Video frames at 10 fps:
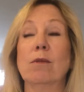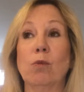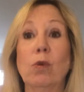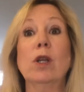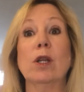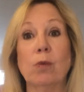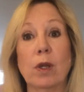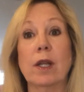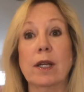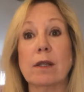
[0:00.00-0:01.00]
really,
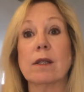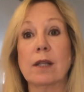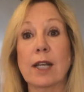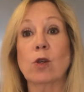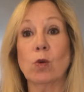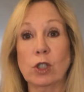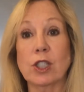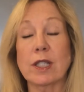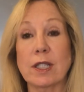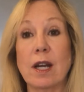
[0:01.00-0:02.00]
really like
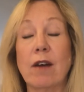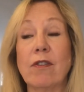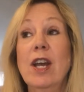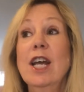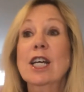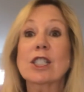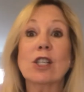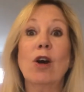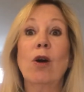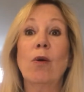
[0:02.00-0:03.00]
gorgeous stuff.
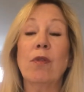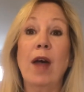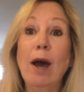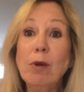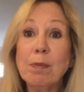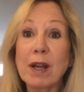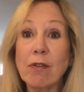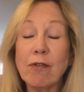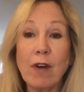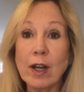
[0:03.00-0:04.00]
So that would be a
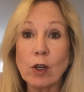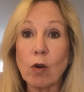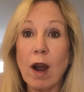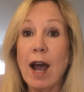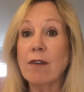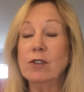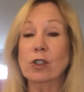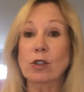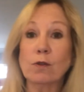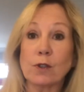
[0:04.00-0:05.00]
fun craft to
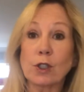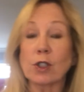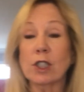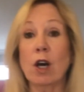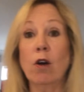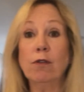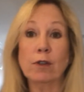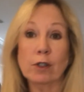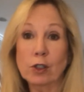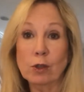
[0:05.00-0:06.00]
do for yourself or
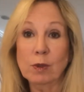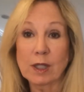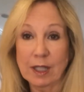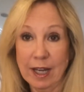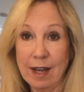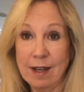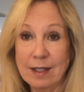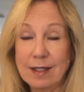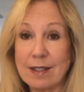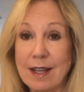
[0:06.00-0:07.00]
to do with the
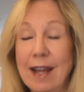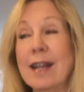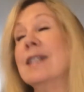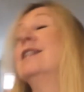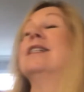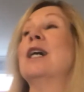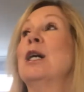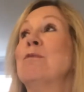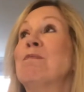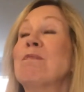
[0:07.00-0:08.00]
kids. And
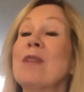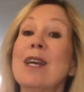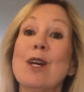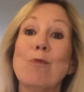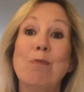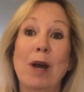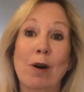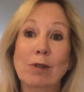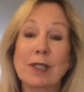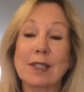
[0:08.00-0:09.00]

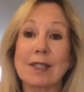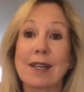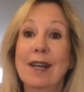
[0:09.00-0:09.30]
belts,